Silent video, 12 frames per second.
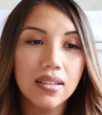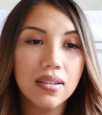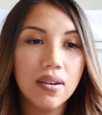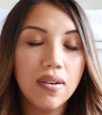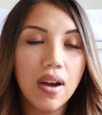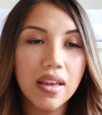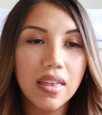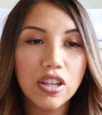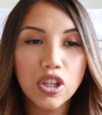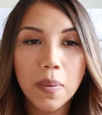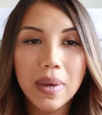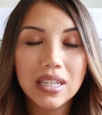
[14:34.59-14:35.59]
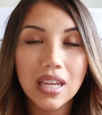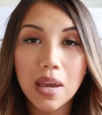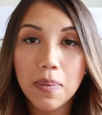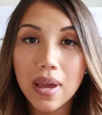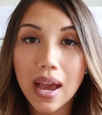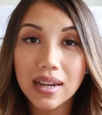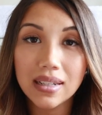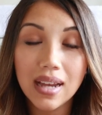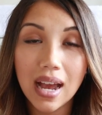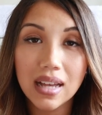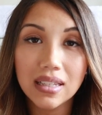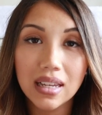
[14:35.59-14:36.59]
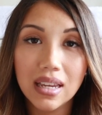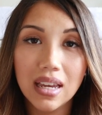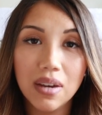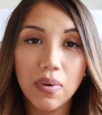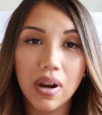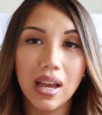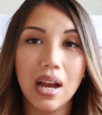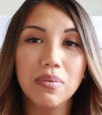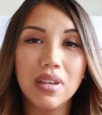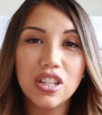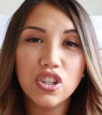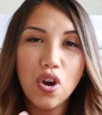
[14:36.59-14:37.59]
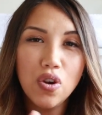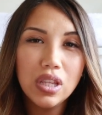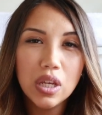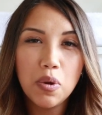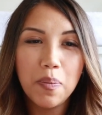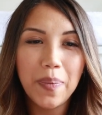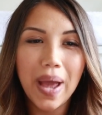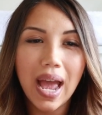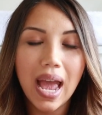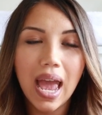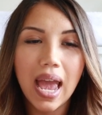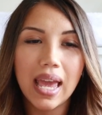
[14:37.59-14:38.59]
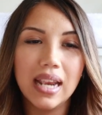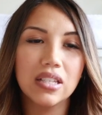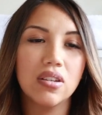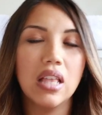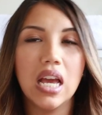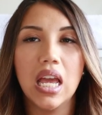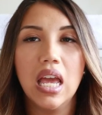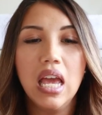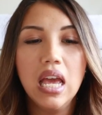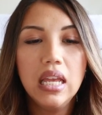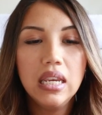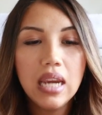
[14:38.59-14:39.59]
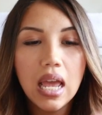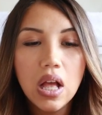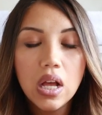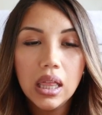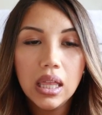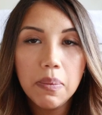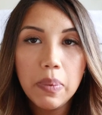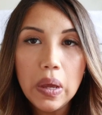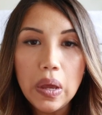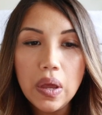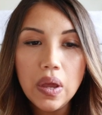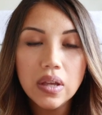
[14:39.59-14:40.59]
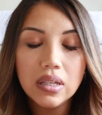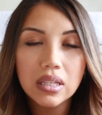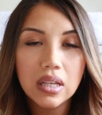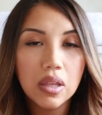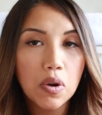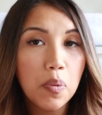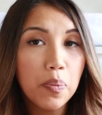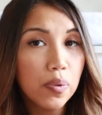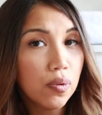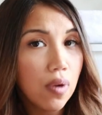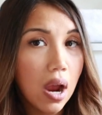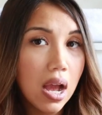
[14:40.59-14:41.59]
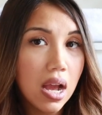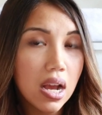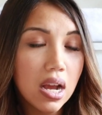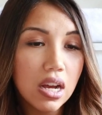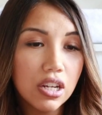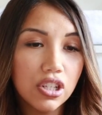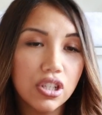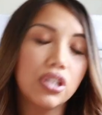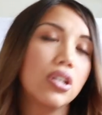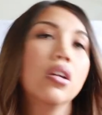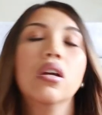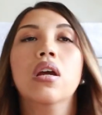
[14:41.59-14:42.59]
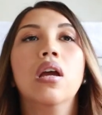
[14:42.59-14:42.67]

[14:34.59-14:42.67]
So I think Tommee Tippee actually has a kit where it comes in its own little bag and it's got like nail clippers, it's got a little brush.